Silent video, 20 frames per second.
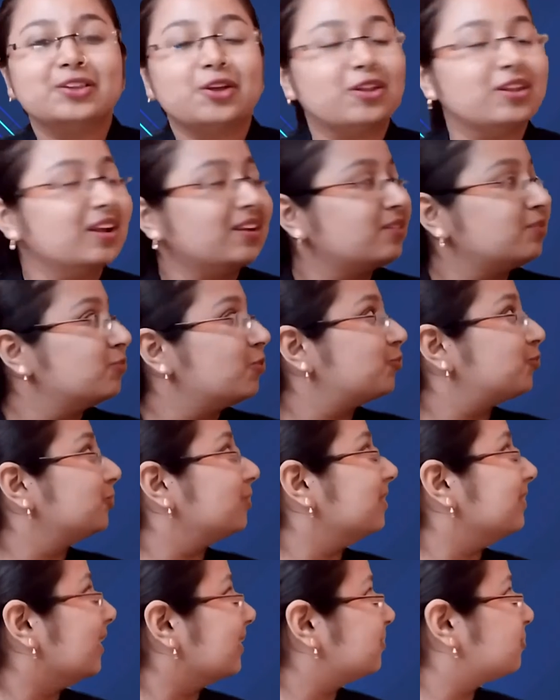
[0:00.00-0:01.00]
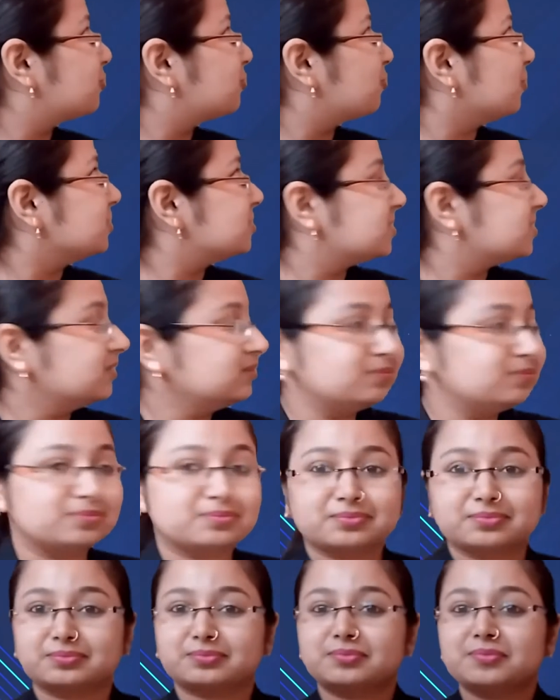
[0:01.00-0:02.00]
Now let's move to the next question.
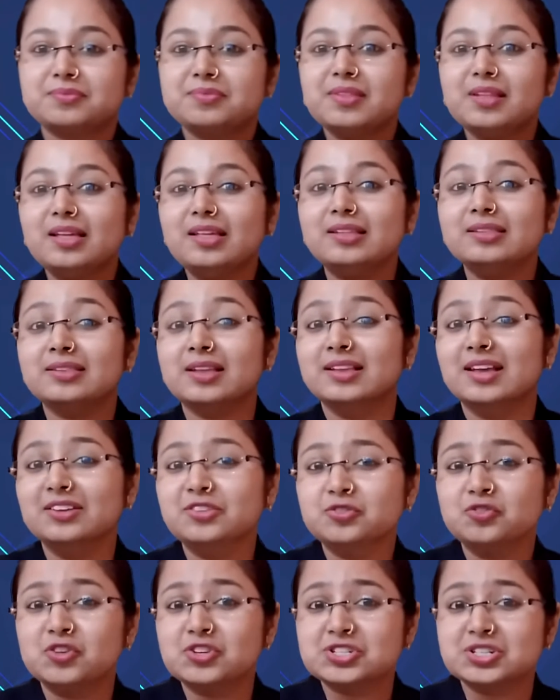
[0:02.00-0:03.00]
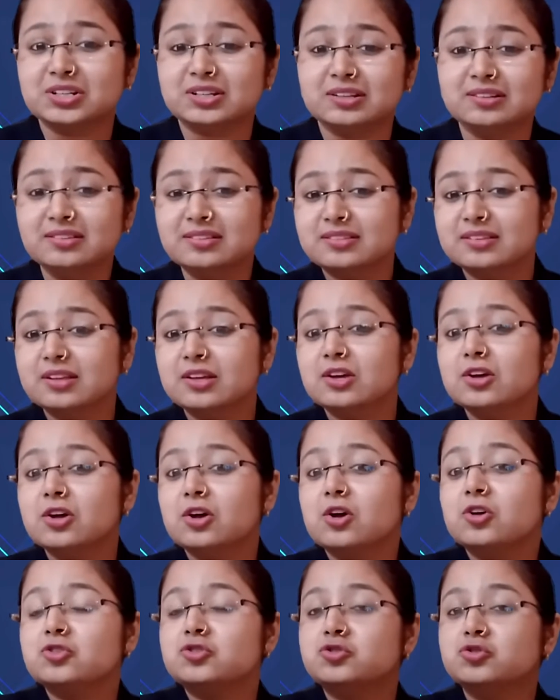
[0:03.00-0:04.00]
The next question is,
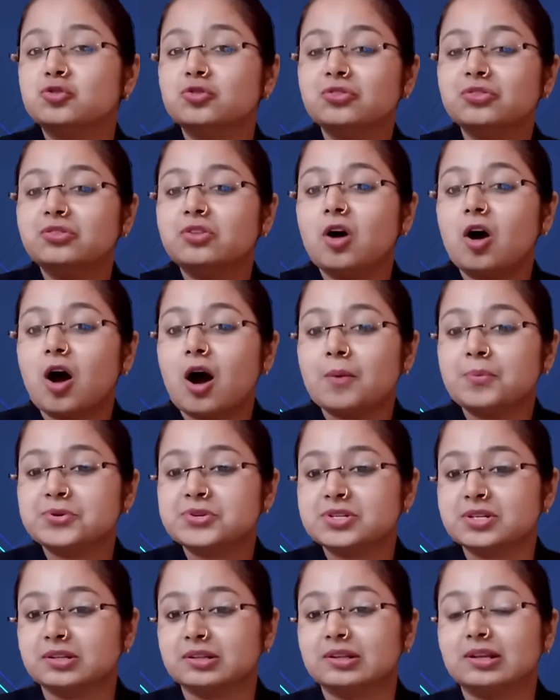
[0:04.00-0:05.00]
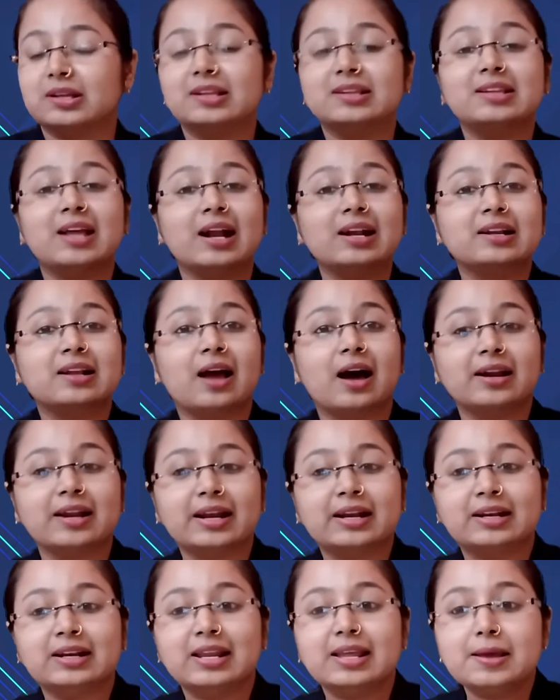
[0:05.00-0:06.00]
choose the option that
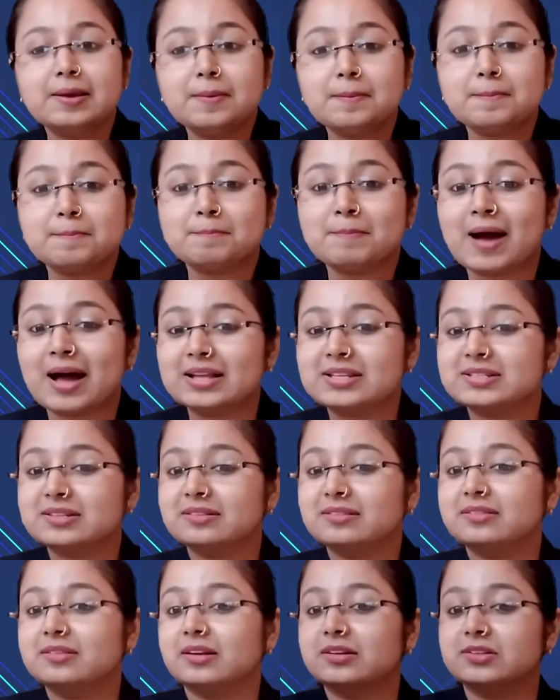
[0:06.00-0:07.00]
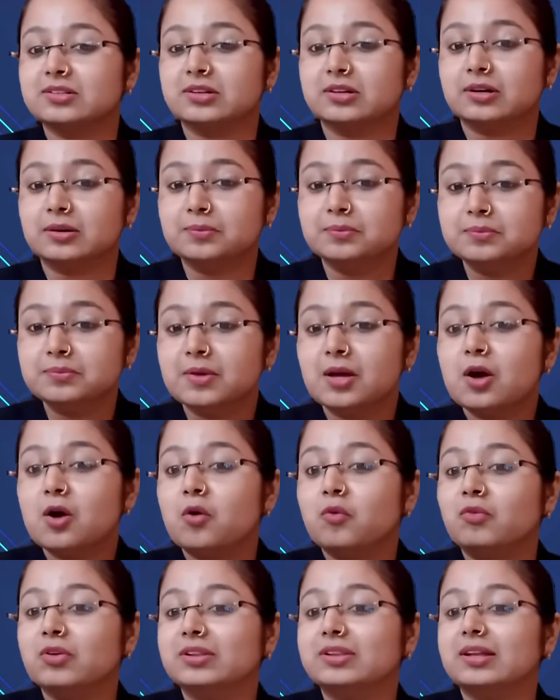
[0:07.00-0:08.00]
correctly matches the term
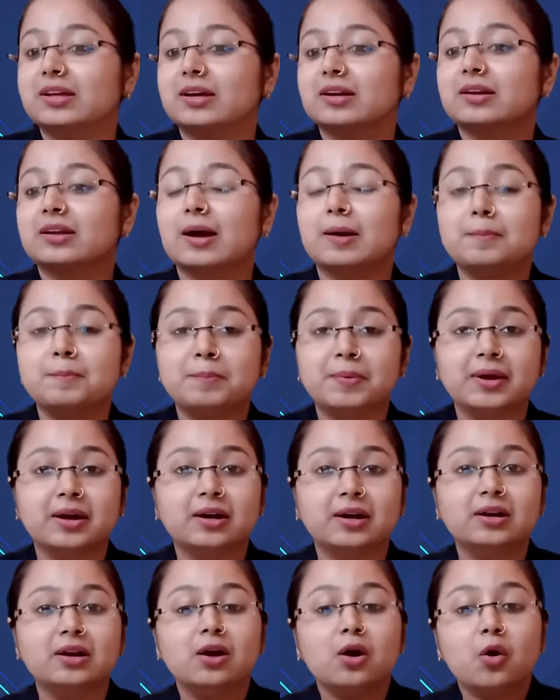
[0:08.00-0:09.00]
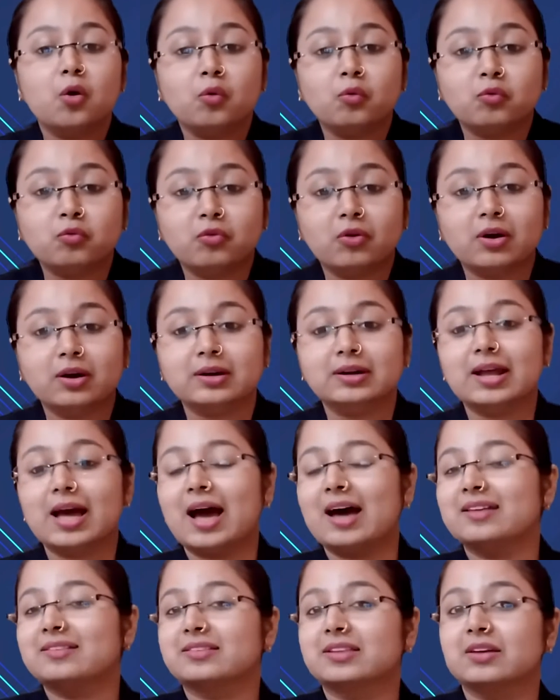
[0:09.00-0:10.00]
with their compared word
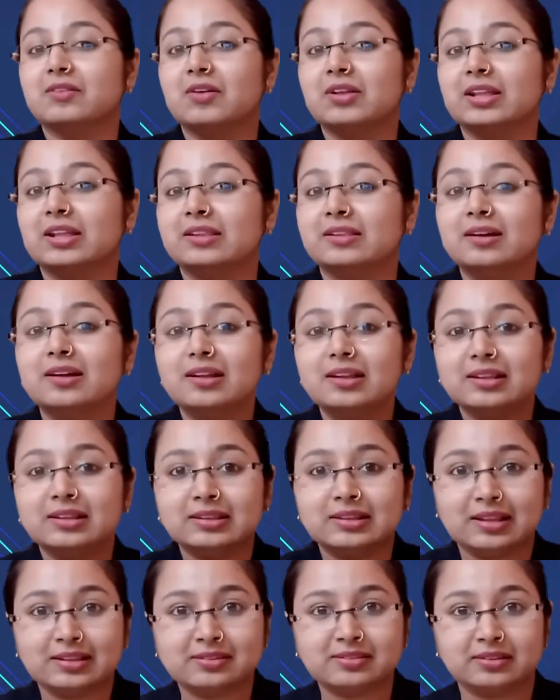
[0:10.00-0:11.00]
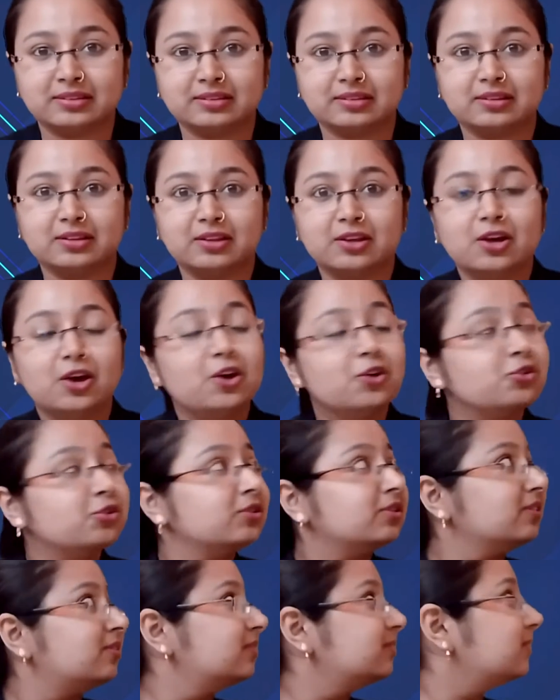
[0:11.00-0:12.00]
as given in the lesson. So
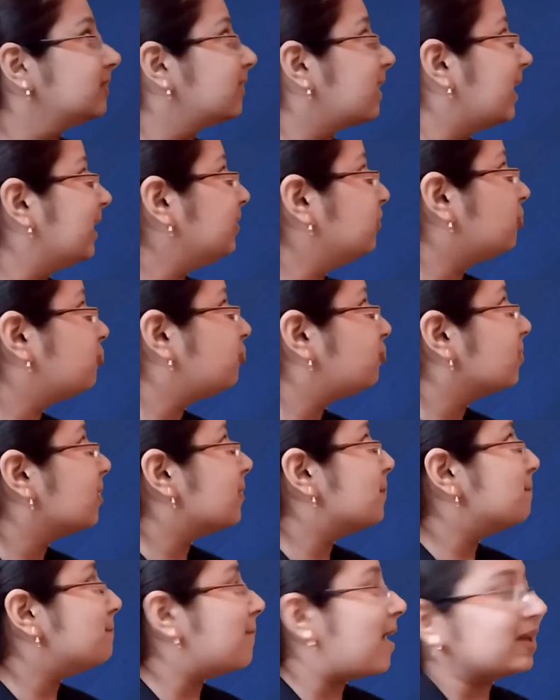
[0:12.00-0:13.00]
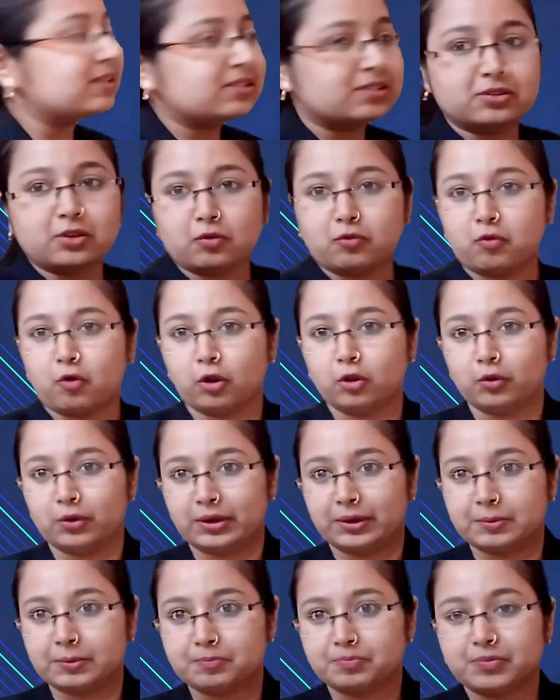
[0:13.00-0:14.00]
this is a kind of match the
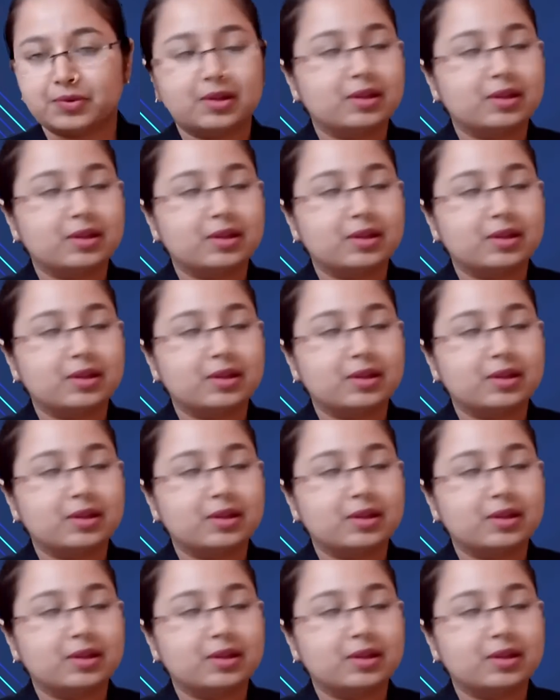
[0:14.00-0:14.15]
following.